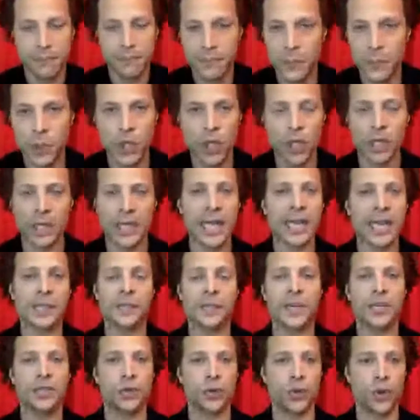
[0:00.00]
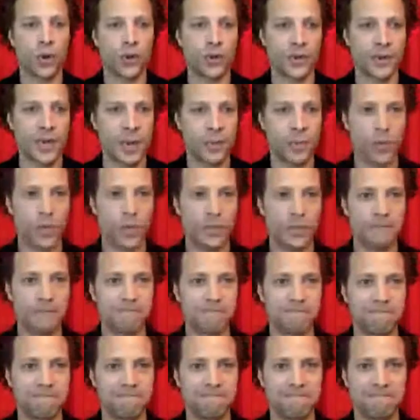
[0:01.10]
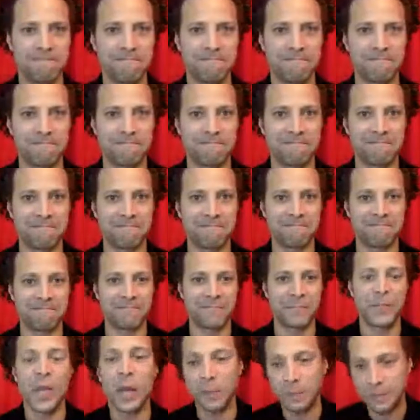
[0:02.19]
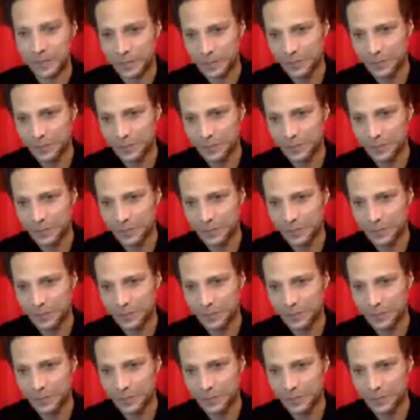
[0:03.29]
You're talking exponential growth at that point. So,